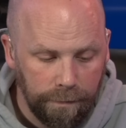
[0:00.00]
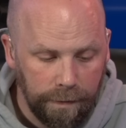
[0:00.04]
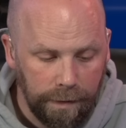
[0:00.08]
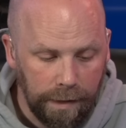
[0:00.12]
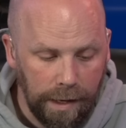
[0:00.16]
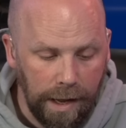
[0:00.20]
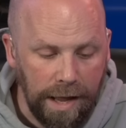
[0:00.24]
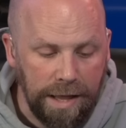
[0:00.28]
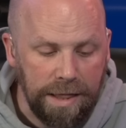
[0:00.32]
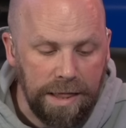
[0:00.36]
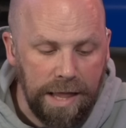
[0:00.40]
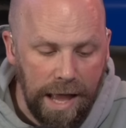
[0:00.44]

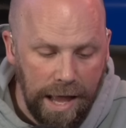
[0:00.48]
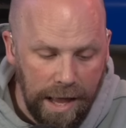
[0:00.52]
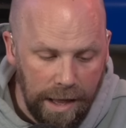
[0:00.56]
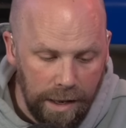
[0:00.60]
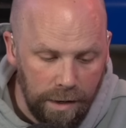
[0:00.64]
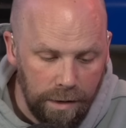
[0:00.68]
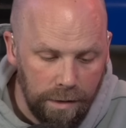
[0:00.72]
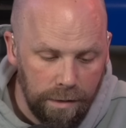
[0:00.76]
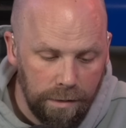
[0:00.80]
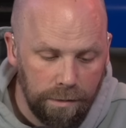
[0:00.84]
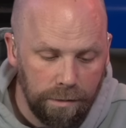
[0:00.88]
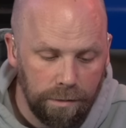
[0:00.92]
And
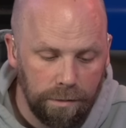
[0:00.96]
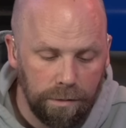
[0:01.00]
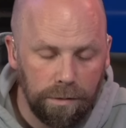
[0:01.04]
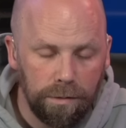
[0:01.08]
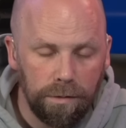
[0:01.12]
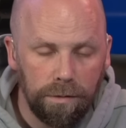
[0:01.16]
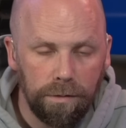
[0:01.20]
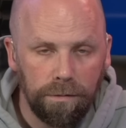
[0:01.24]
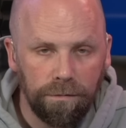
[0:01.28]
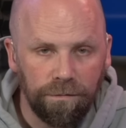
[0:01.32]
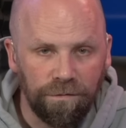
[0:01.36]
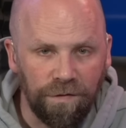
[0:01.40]
then
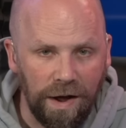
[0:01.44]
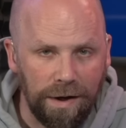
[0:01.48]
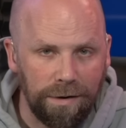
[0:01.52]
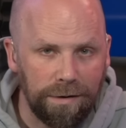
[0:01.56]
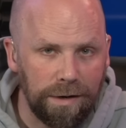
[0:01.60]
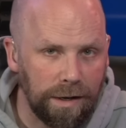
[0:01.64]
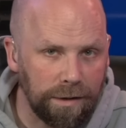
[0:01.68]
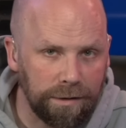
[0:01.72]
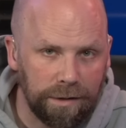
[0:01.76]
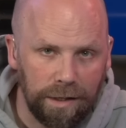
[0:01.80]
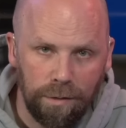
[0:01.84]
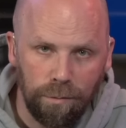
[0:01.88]
found
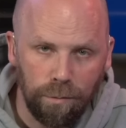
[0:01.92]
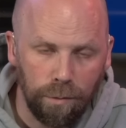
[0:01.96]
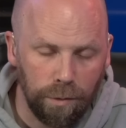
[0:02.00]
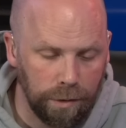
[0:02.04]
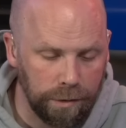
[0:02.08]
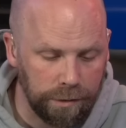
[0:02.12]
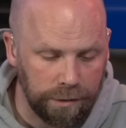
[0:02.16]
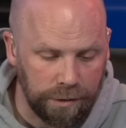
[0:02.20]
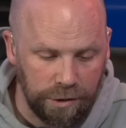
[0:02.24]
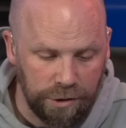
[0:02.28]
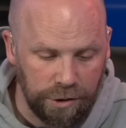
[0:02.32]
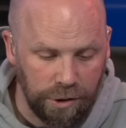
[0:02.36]
out they
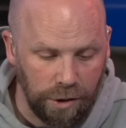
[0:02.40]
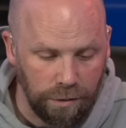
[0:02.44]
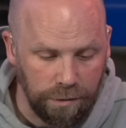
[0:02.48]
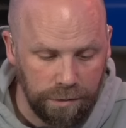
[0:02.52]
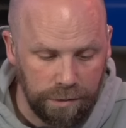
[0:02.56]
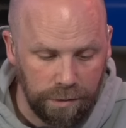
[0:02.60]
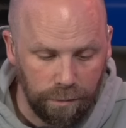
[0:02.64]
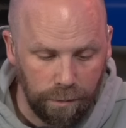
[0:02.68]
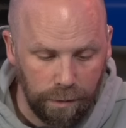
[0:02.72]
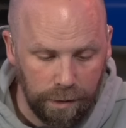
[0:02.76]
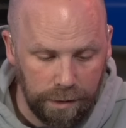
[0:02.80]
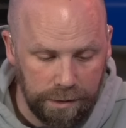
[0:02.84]
weren't the
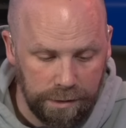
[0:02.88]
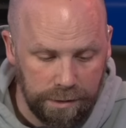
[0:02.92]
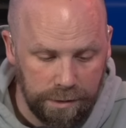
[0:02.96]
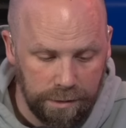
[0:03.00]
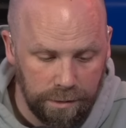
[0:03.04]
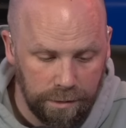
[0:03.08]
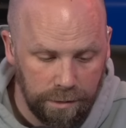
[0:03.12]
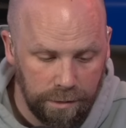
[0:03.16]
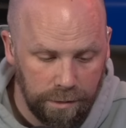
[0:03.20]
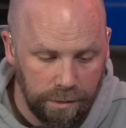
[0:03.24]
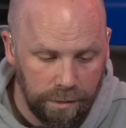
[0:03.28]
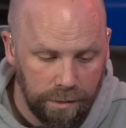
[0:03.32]
chosen ones.
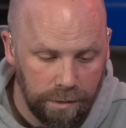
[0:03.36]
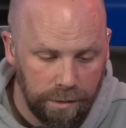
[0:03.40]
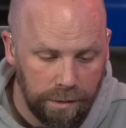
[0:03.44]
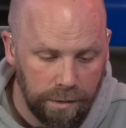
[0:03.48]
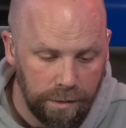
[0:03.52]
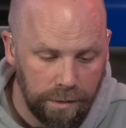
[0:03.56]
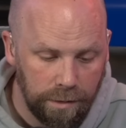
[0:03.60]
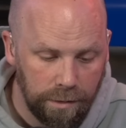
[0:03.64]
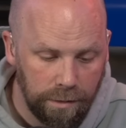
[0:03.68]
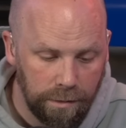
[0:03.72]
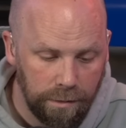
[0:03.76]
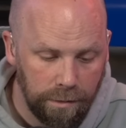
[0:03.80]

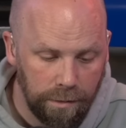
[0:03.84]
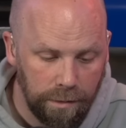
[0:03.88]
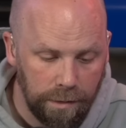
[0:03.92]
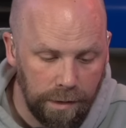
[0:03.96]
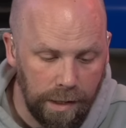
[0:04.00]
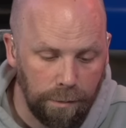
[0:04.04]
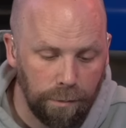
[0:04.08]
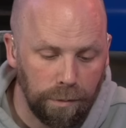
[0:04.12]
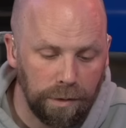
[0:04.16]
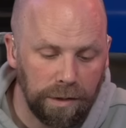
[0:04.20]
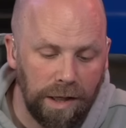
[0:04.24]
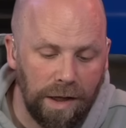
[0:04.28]

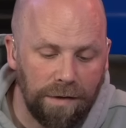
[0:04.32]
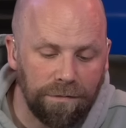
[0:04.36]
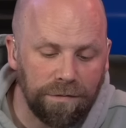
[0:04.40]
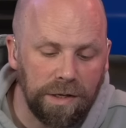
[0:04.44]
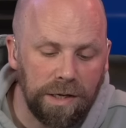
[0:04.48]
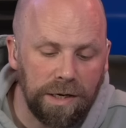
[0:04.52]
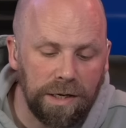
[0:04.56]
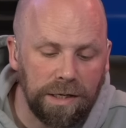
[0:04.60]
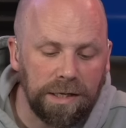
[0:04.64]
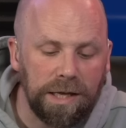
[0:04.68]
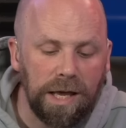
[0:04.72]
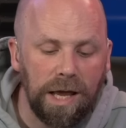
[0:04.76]
They were left
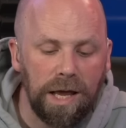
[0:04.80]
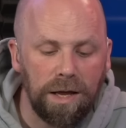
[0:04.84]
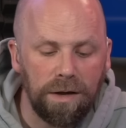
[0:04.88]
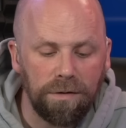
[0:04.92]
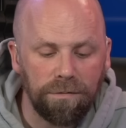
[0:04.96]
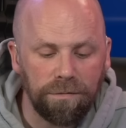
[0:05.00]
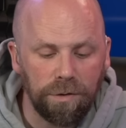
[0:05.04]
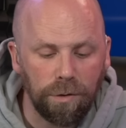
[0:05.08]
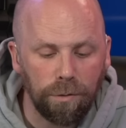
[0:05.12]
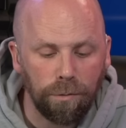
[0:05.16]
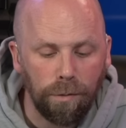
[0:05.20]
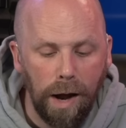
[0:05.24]
in a
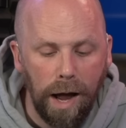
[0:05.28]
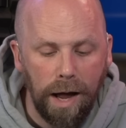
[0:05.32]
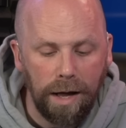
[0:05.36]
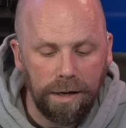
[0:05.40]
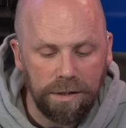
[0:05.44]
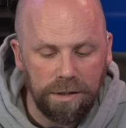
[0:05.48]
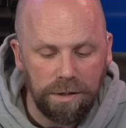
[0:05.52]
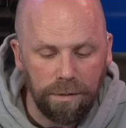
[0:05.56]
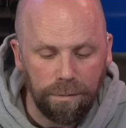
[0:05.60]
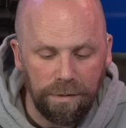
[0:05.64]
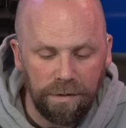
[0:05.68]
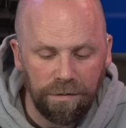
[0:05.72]
cave to rot
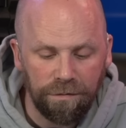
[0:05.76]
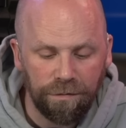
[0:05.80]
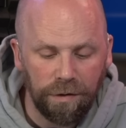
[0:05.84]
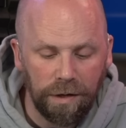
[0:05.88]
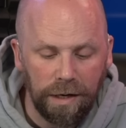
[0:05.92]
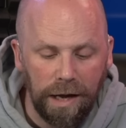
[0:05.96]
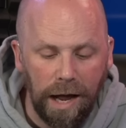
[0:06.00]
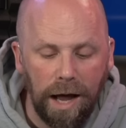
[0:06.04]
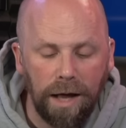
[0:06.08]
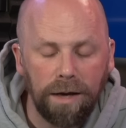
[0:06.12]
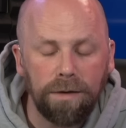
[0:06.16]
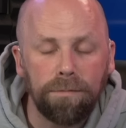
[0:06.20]
and to be
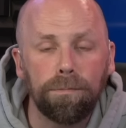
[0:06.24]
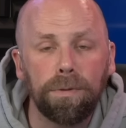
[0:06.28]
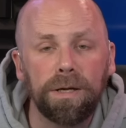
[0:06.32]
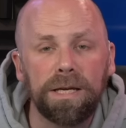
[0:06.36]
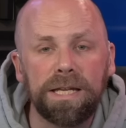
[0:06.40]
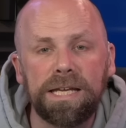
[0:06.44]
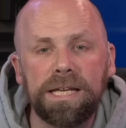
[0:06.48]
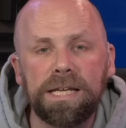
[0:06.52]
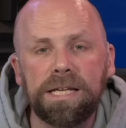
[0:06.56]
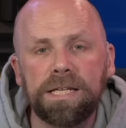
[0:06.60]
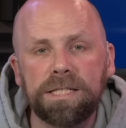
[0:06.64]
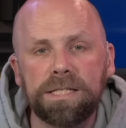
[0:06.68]
forgotten, but
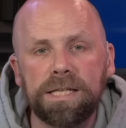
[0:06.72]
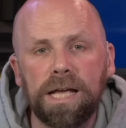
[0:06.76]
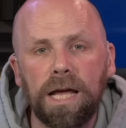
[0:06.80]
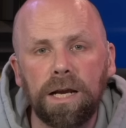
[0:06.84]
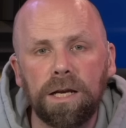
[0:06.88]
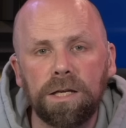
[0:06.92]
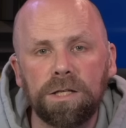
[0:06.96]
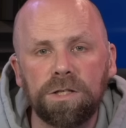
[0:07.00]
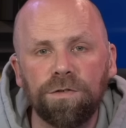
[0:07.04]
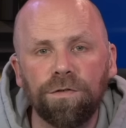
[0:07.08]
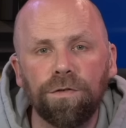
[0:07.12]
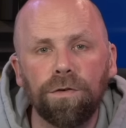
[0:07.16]
he set
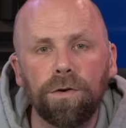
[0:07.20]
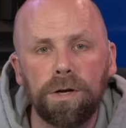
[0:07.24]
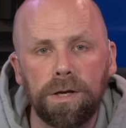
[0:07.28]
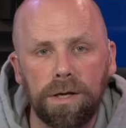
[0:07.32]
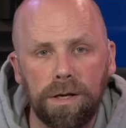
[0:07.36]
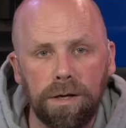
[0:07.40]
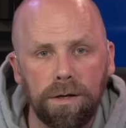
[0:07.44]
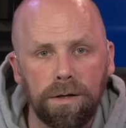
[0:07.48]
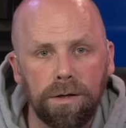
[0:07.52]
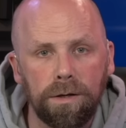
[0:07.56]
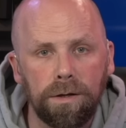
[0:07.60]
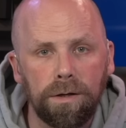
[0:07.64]
us
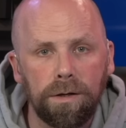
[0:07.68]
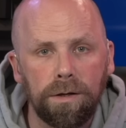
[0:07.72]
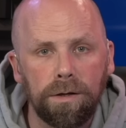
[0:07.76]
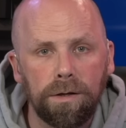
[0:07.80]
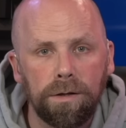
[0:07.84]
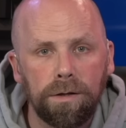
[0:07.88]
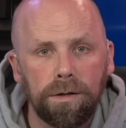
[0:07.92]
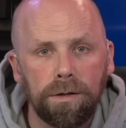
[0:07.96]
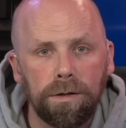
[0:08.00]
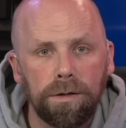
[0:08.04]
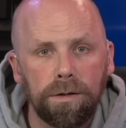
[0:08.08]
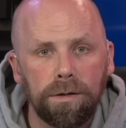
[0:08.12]
free.
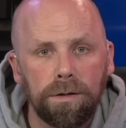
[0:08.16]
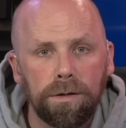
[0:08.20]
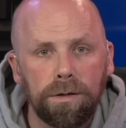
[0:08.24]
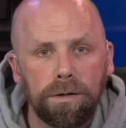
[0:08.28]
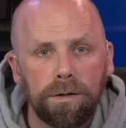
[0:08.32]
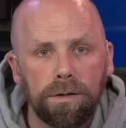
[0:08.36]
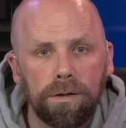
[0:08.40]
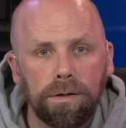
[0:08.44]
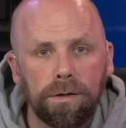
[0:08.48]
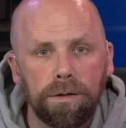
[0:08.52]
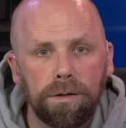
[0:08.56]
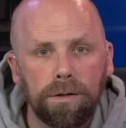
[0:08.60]

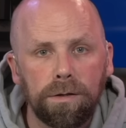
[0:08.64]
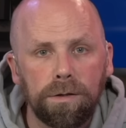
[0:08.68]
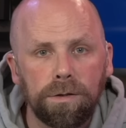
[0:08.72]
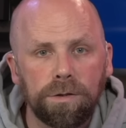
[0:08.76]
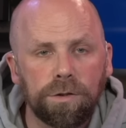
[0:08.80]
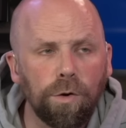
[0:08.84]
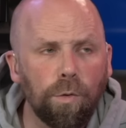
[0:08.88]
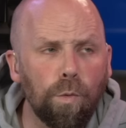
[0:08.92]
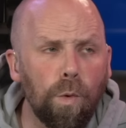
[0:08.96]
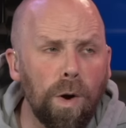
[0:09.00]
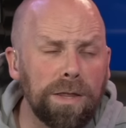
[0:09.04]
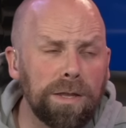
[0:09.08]

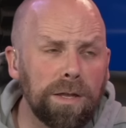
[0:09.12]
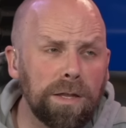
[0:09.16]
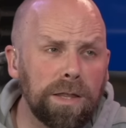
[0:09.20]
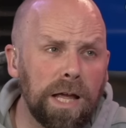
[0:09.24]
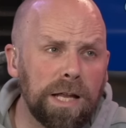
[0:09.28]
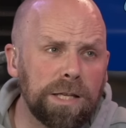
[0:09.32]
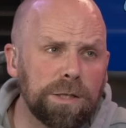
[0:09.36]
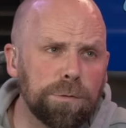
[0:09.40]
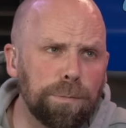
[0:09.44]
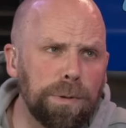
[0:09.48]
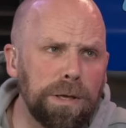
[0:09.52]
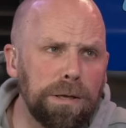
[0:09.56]
So whether
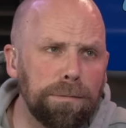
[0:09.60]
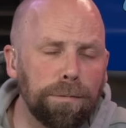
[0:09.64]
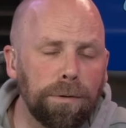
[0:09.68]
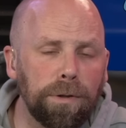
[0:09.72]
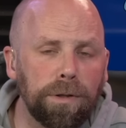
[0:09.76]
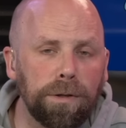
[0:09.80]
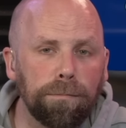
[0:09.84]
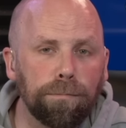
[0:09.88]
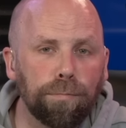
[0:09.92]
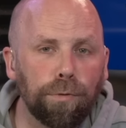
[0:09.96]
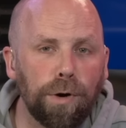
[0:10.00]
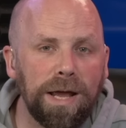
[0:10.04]
that's people
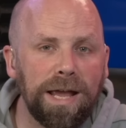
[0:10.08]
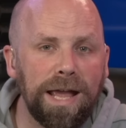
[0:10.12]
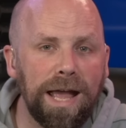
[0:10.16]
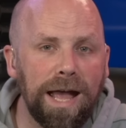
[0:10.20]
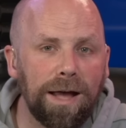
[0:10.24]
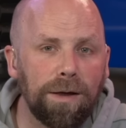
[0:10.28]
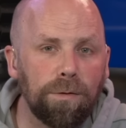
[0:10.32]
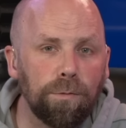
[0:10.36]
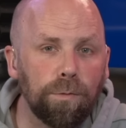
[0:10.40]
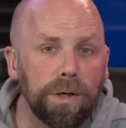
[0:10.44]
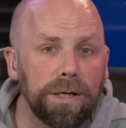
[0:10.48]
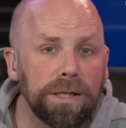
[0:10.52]
that Bray
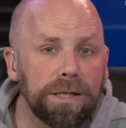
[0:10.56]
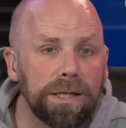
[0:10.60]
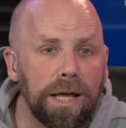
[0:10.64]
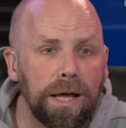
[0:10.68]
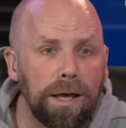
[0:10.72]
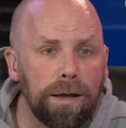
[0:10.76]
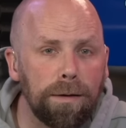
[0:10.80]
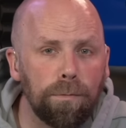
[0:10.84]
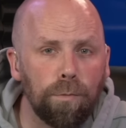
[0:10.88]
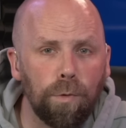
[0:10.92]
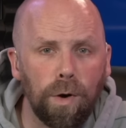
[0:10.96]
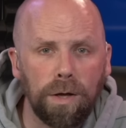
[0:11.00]
had with
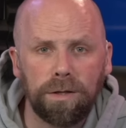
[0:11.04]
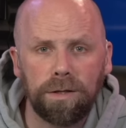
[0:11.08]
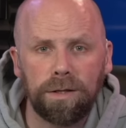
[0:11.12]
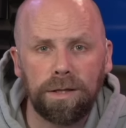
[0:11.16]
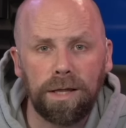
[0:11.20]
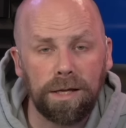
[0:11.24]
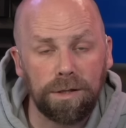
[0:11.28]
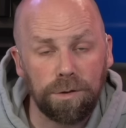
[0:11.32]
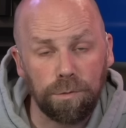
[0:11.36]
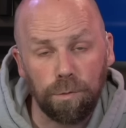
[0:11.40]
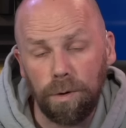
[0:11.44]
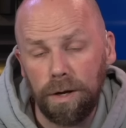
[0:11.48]
him, whether
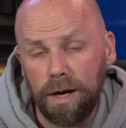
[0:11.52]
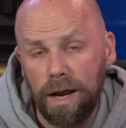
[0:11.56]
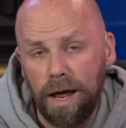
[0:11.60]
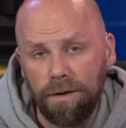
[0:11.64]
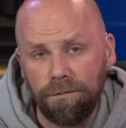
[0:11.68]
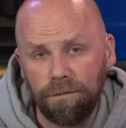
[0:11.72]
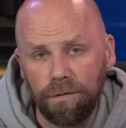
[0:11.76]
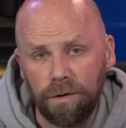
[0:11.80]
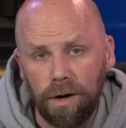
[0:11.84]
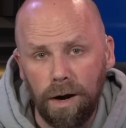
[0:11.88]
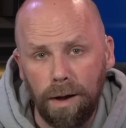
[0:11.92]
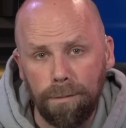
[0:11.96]
that's
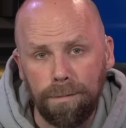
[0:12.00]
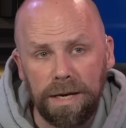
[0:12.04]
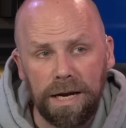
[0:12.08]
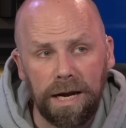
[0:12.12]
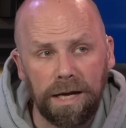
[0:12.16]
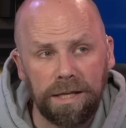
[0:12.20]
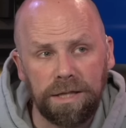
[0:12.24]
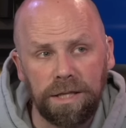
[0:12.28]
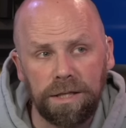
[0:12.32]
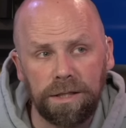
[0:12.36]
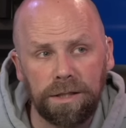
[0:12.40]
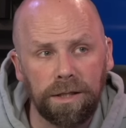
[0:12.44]
whatever, I mean,
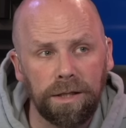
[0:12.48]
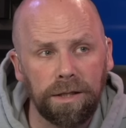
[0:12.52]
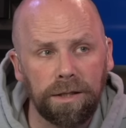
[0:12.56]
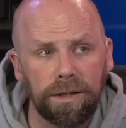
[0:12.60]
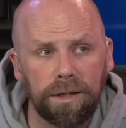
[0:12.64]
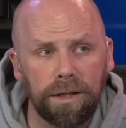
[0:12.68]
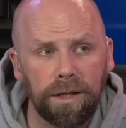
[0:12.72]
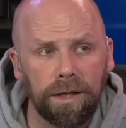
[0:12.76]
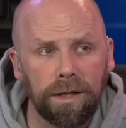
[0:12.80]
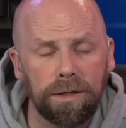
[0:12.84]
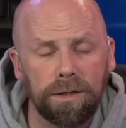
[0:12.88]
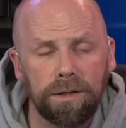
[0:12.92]
I think
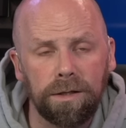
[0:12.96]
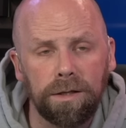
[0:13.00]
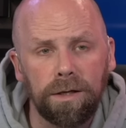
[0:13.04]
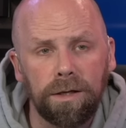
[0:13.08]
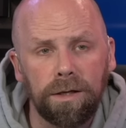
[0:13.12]
that